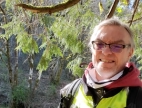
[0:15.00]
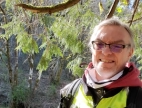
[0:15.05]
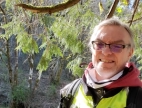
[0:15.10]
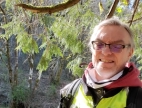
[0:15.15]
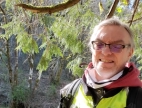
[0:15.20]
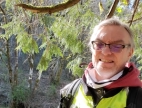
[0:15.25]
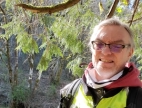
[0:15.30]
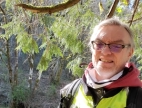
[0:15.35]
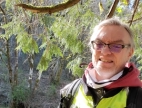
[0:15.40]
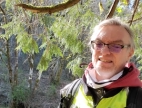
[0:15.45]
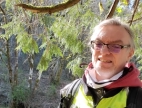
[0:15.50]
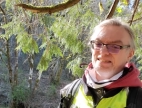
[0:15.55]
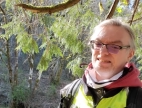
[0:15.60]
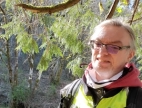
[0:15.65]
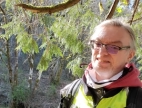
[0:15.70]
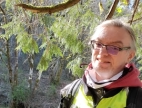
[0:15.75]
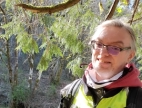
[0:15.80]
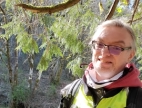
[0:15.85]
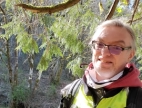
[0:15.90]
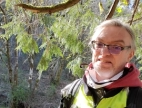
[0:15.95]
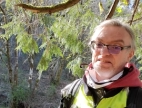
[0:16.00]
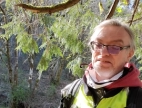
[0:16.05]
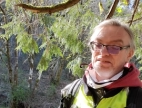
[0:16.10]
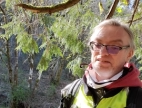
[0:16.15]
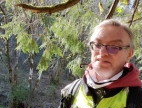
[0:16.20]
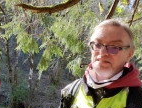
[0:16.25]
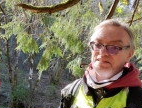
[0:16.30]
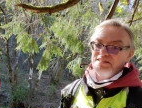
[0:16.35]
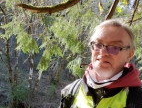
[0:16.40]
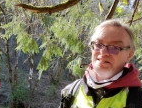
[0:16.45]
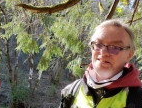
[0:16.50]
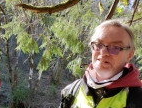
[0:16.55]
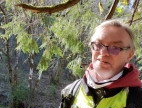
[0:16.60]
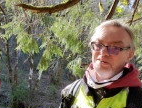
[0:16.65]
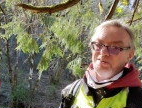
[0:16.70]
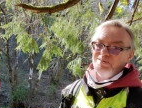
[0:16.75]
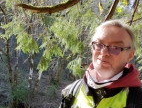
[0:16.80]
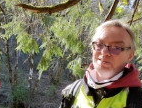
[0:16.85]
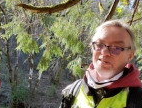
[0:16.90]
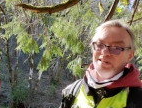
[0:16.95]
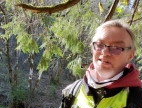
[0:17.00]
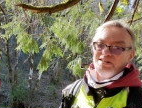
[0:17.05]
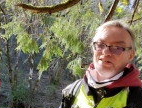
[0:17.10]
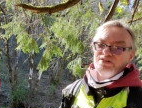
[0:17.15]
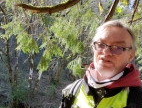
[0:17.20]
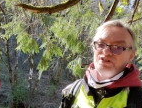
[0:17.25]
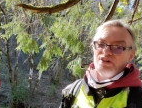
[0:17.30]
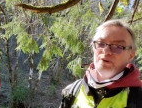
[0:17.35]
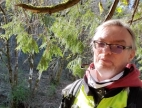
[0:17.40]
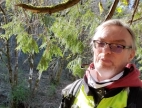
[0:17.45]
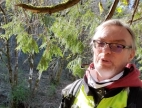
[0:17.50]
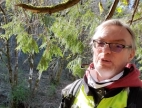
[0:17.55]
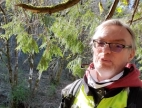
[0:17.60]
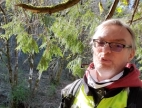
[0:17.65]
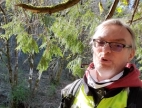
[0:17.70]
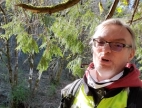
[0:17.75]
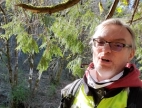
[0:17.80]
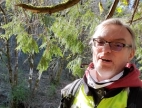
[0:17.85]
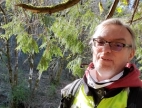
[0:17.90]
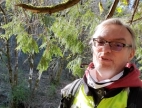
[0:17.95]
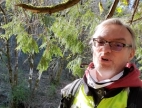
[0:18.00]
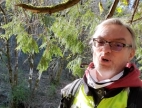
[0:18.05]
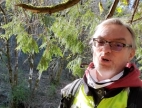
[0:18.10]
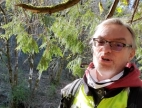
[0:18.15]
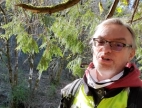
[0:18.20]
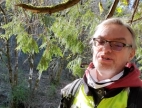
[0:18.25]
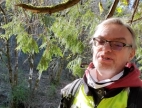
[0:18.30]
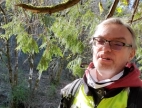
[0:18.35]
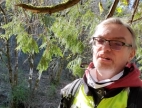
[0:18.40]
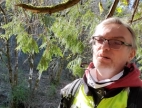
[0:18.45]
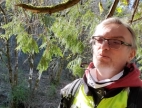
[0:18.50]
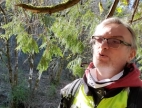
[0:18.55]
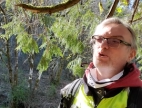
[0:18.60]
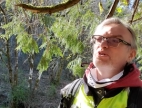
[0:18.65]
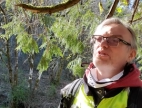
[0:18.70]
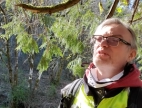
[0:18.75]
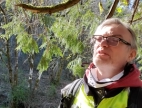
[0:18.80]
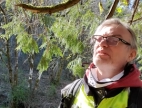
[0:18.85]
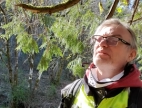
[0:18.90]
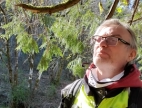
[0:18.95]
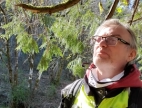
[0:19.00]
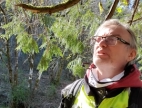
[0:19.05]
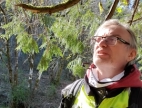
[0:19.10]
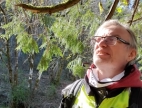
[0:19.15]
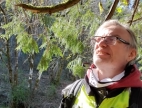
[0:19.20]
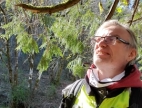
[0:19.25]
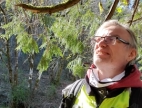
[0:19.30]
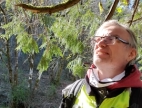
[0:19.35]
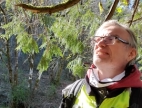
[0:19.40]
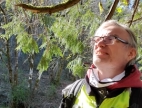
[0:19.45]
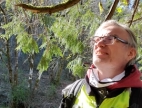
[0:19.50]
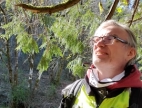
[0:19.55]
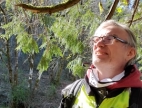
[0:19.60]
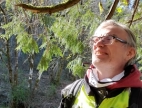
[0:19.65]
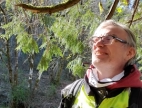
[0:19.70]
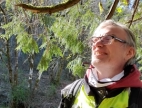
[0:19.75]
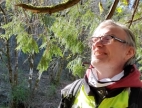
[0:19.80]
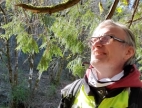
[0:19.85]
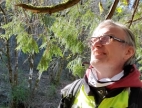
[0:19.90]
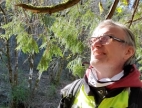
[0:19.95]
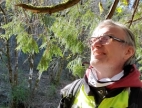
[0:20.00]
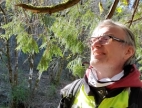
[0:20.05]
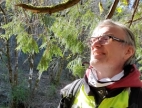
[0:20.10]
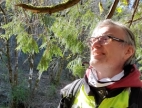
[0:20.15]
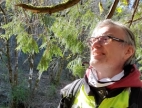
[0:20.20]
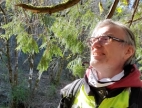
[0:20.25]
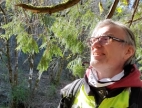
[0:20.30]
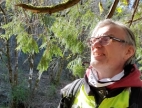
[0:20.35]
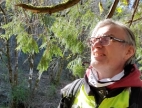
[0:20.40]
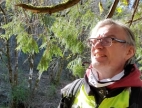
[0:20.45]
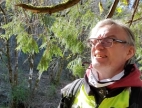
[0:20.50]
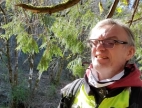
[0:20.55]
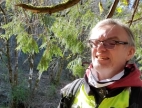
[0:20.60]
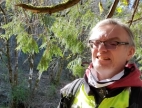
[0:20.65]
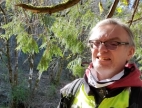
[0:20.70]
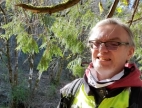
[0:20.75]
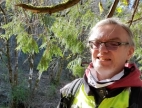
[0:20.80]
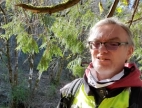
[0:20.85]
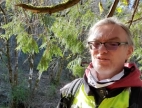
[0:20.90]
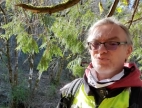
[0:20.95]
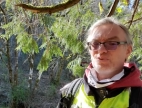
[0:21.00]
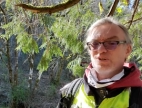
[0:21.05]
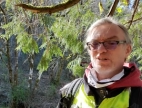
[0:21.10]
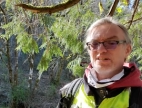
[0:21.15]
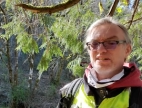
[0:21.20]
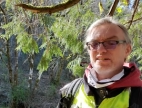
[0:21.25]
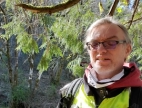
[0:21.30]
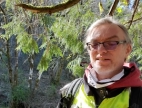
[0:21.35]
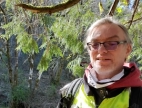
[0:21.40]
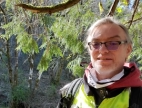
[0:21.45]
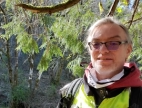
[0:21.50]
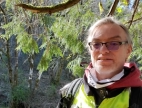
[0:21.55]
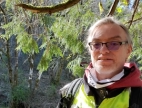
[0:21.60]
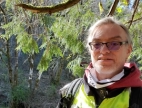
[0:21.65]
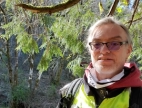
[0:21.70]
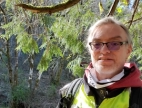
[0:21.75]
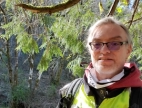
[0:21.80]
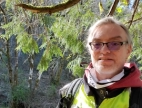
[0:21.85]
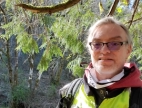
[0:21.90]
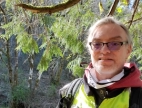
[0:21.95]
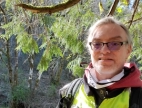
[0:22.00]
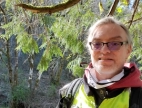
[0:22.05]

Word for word: Uh, you know, some people have a hard time with it, but it is, it is what it is.